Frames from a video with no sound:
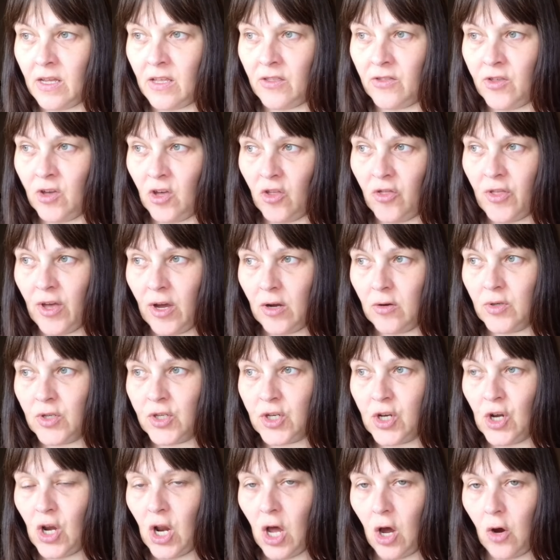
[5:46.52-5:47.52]
that
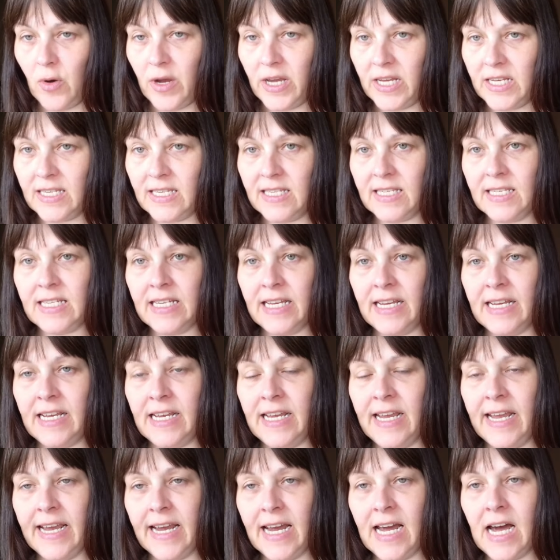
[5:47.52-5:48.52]
those lowest
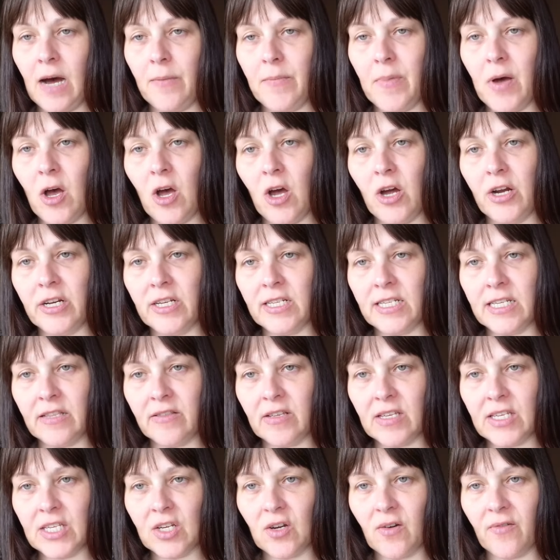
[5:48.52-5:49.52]
income earners in
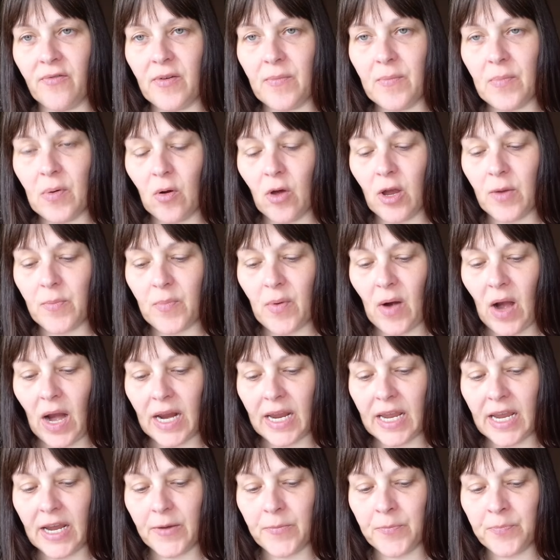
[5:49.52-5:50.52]
the self-employed
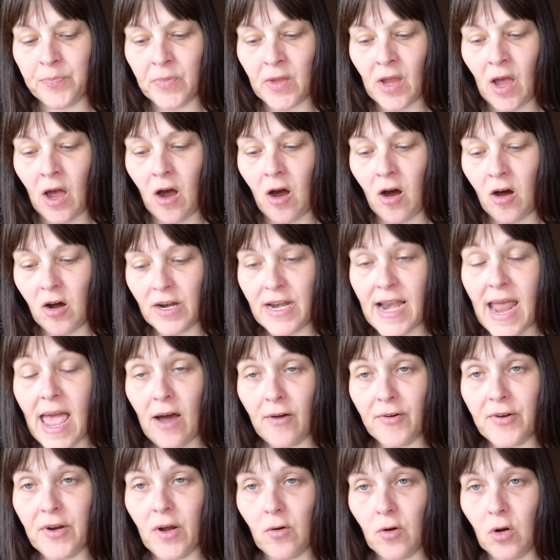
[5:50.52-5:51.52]
bracket are
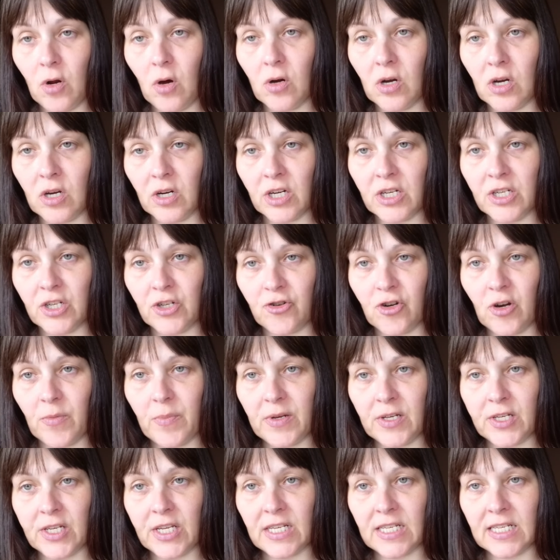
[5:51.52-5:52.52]
now no longer
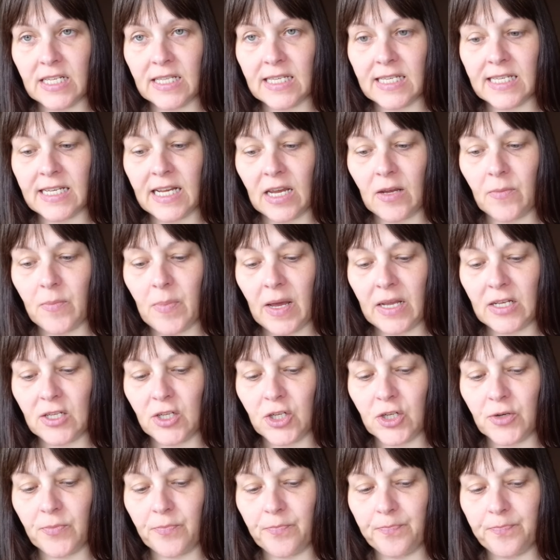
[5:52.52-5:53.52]
contributing to the state
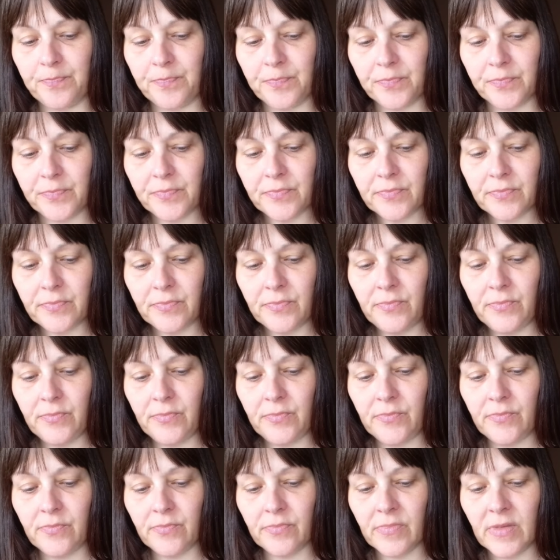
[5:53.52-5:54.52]
pension.
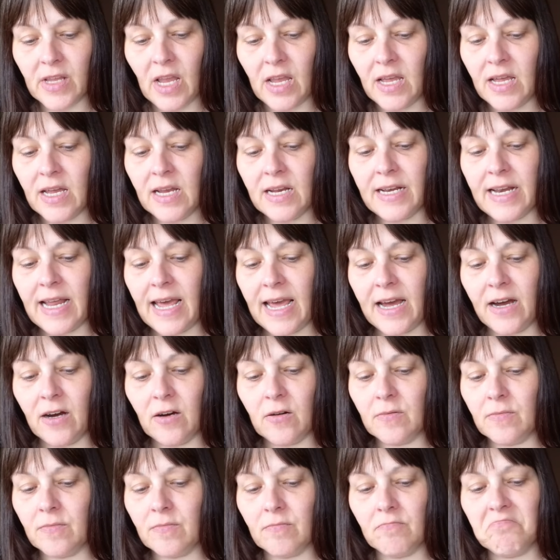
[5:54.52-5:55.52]

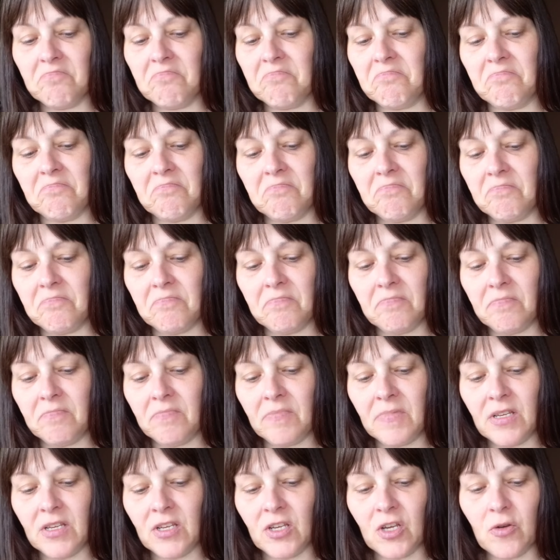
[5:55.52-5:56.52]
Now,
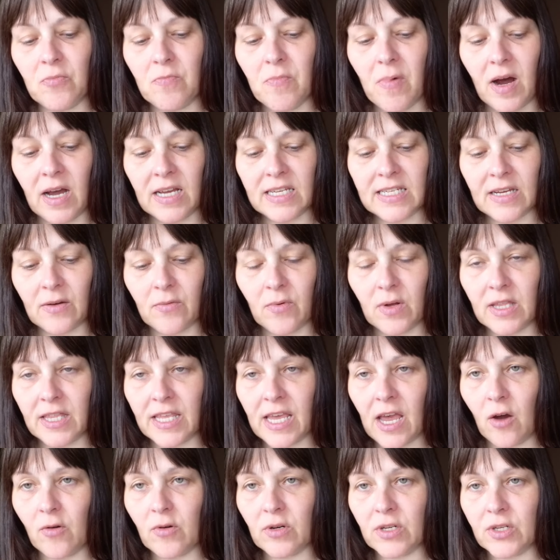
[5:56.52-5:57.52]
you might say, well,
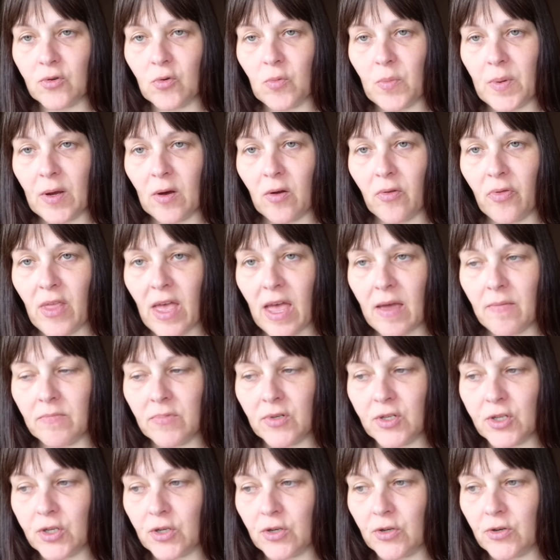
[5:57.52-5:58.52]
the onus will be on them
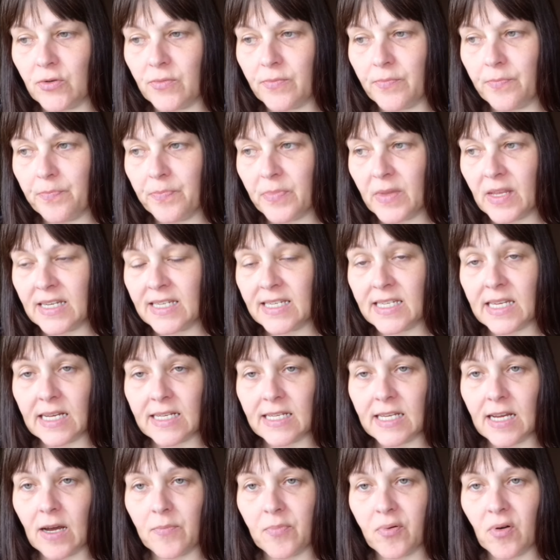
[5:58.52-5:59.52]
to
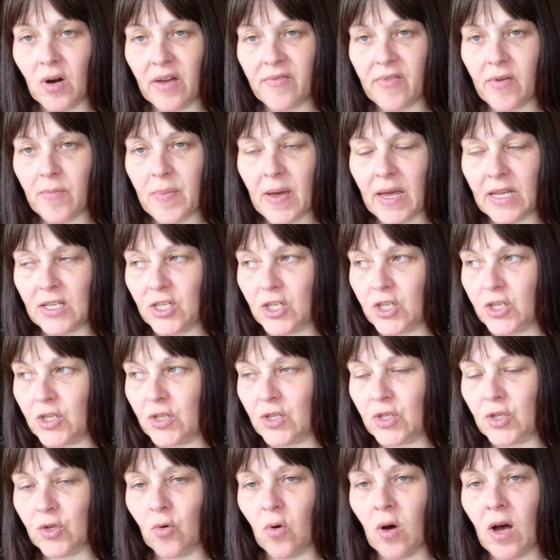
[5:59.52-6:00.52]
set up private
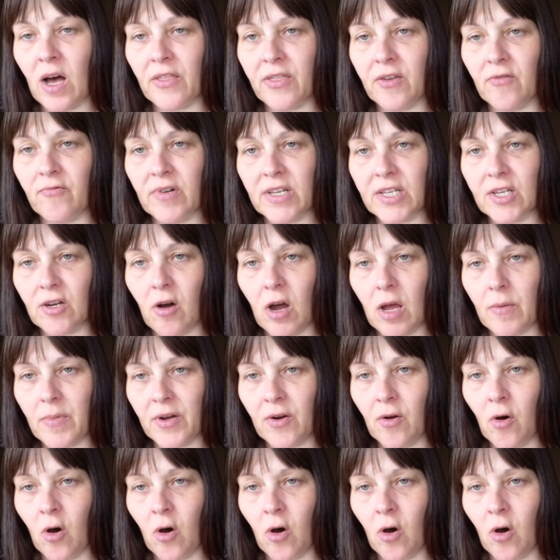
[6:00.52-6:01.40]
pensions or other retirement